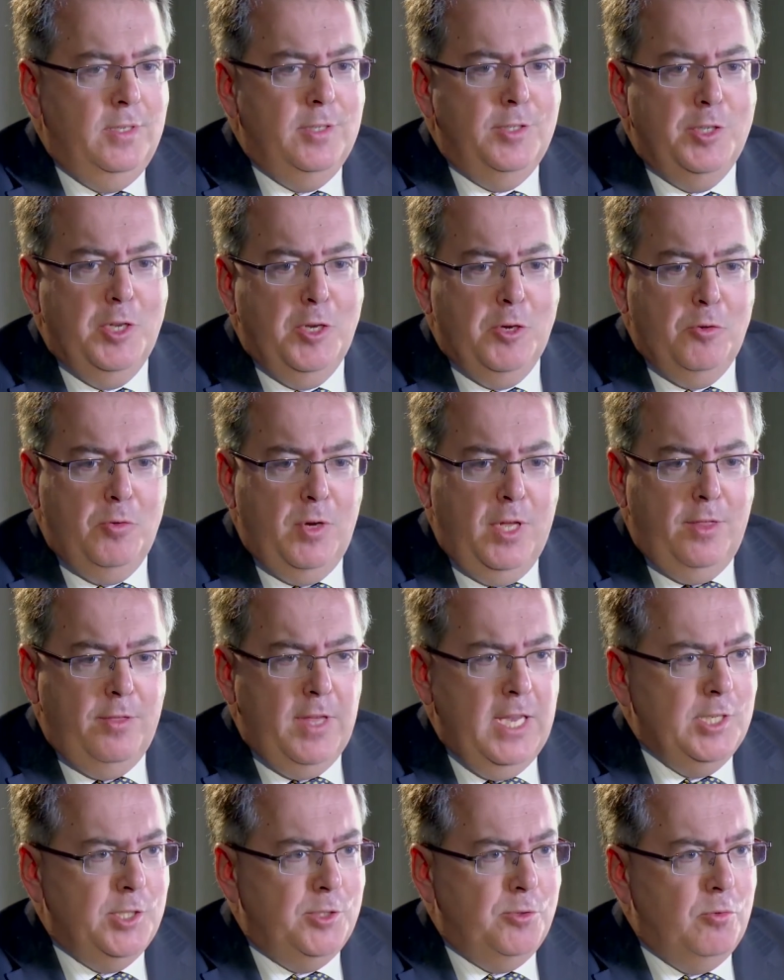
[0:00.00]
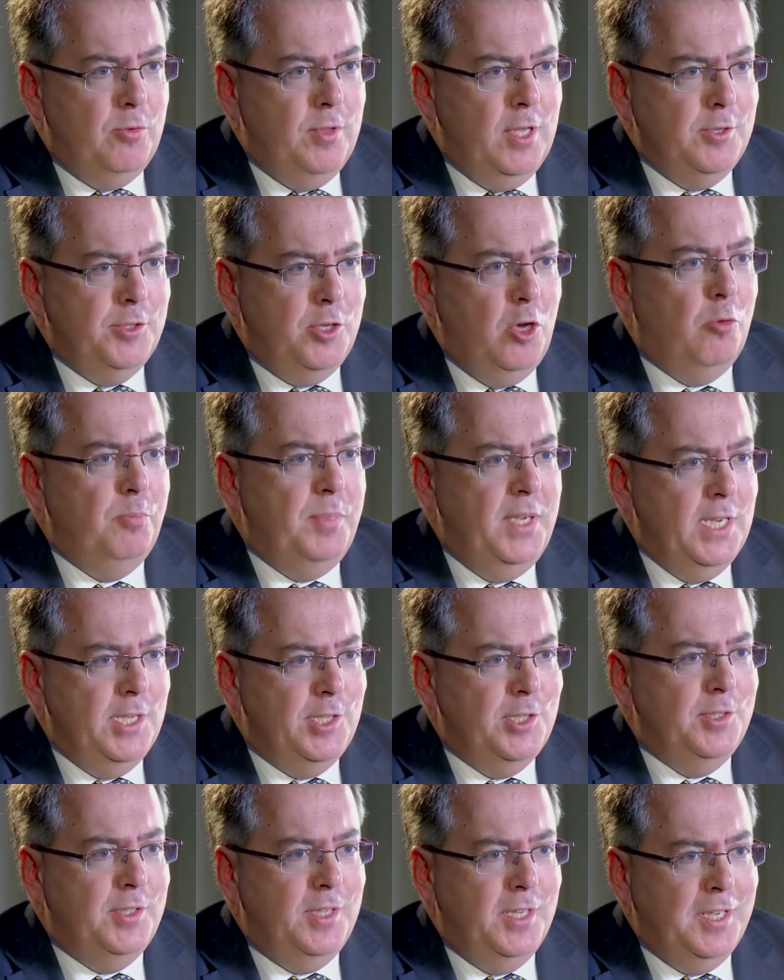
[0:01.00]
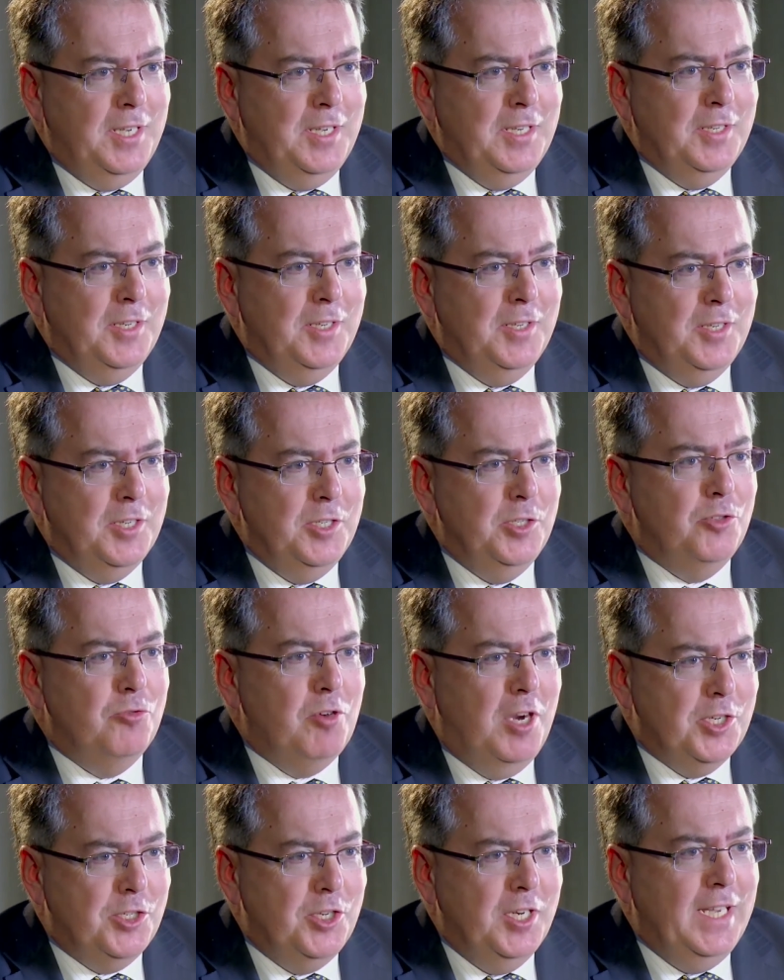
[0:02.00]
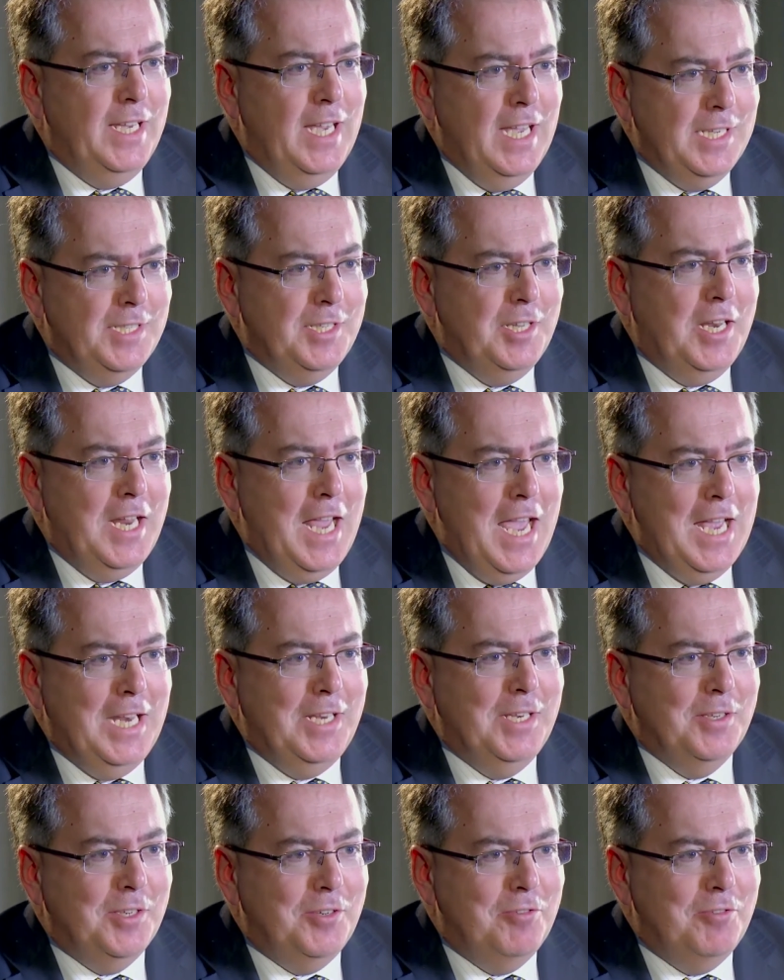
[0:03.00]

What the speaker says: So thanks to all those hobbyist construction kits that I had